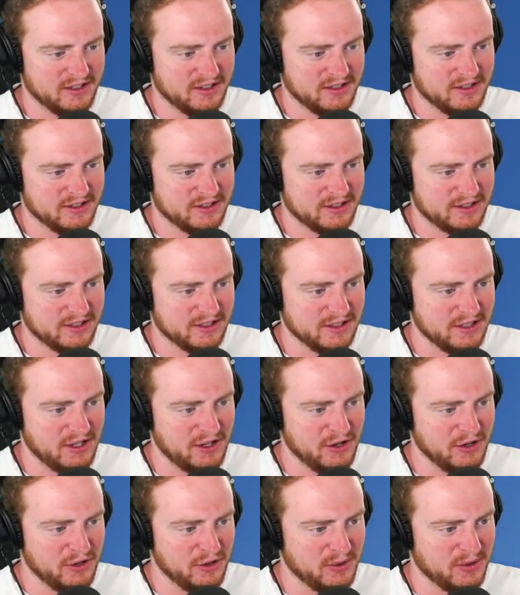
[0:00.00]

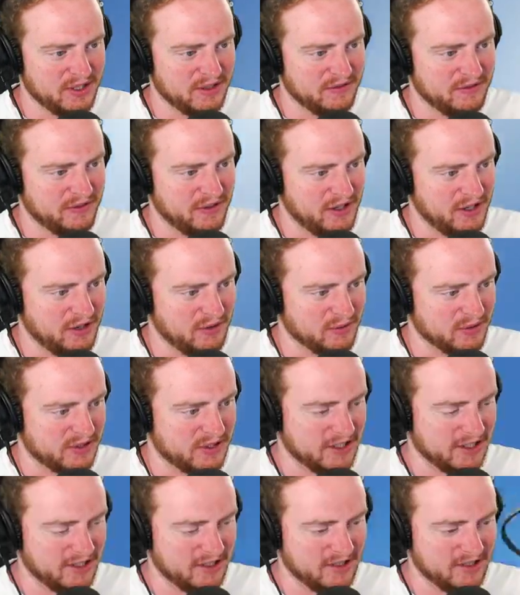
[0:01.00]
Slow invert
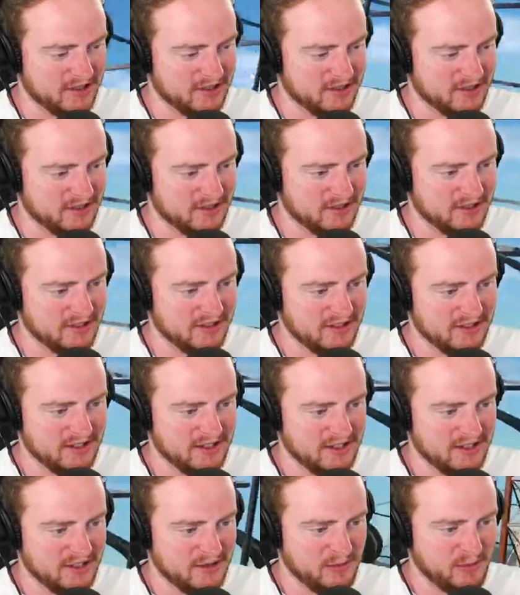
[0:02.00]
return.
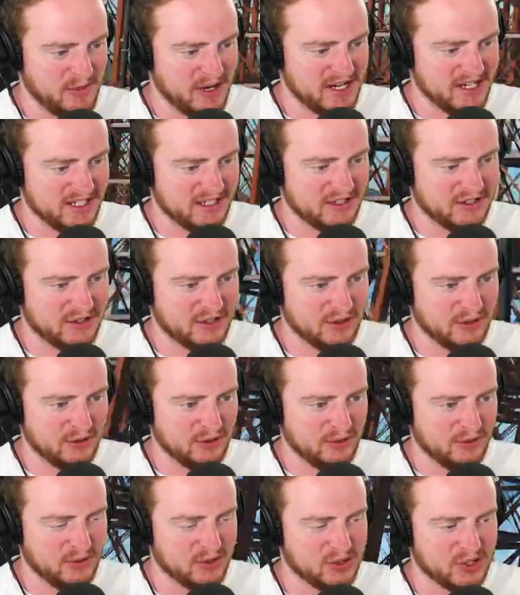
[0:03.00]
Back
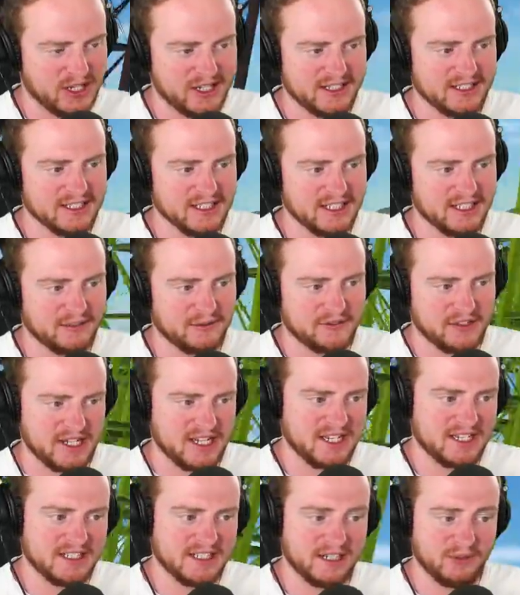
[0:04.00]
to the chain lift.
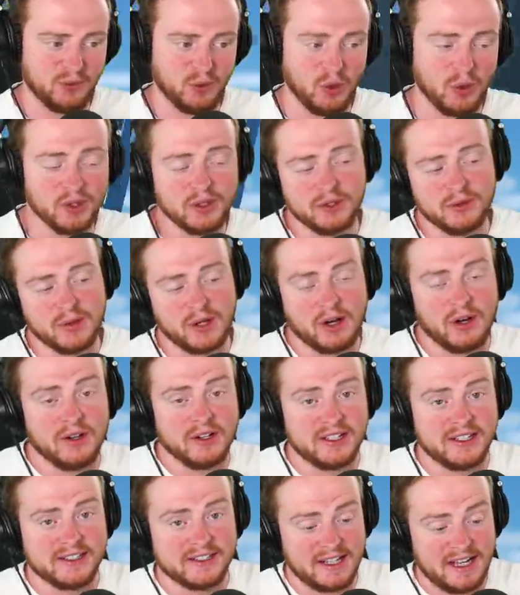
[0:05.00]
And if what you
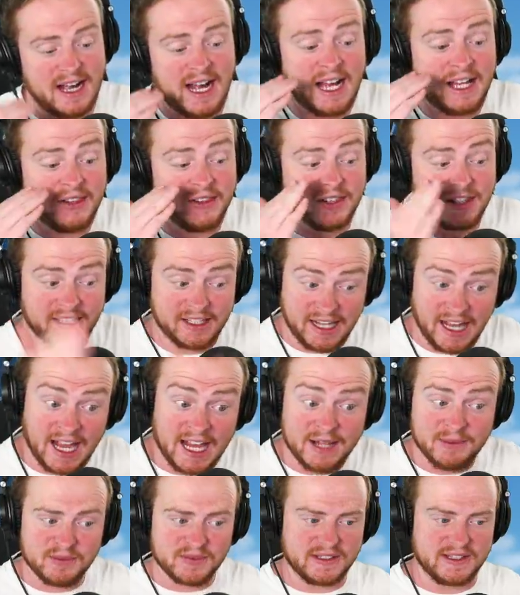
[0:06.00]
guys and the
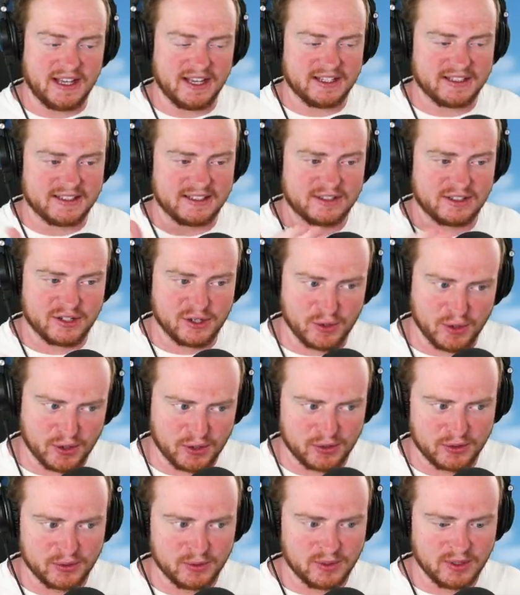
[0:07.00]
game says is
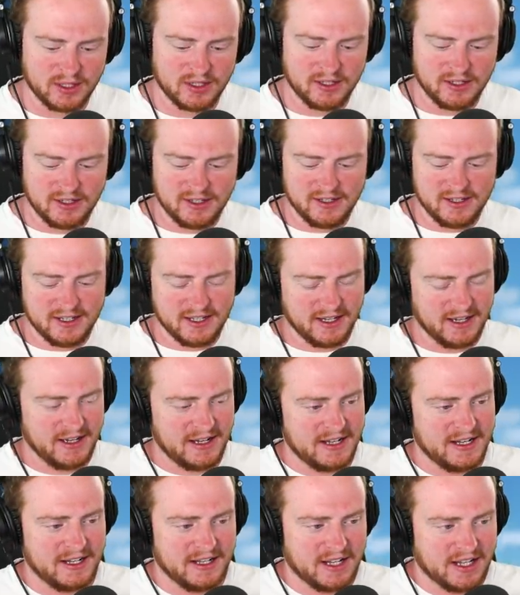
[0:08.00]
true,
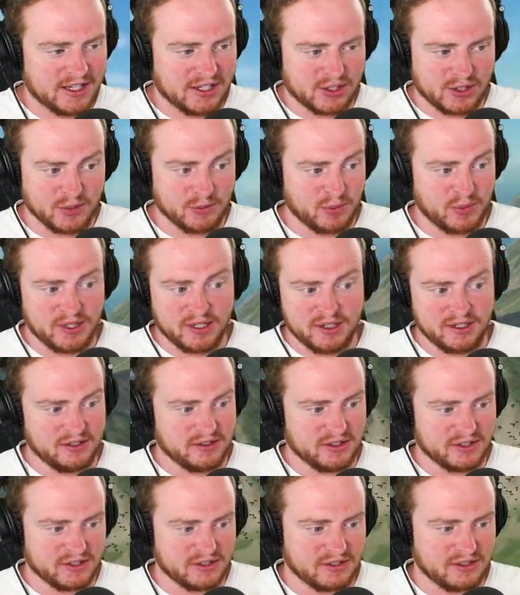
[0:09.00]
it should be
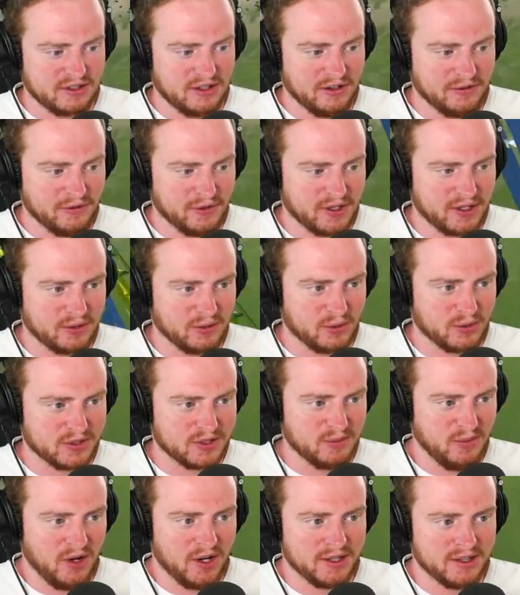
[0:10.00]
just a freaking
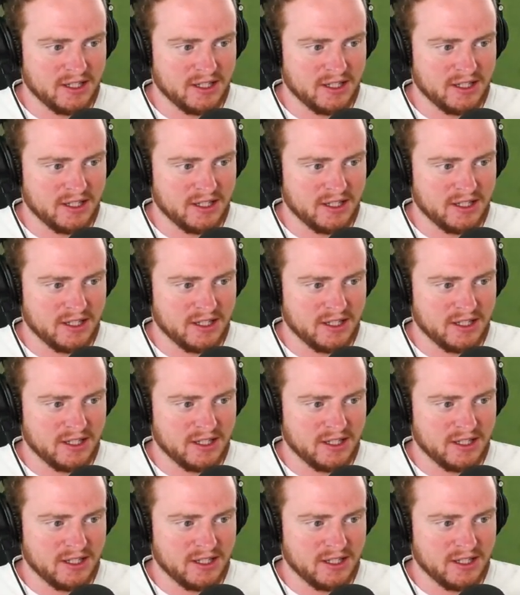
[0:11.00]
awesome ride.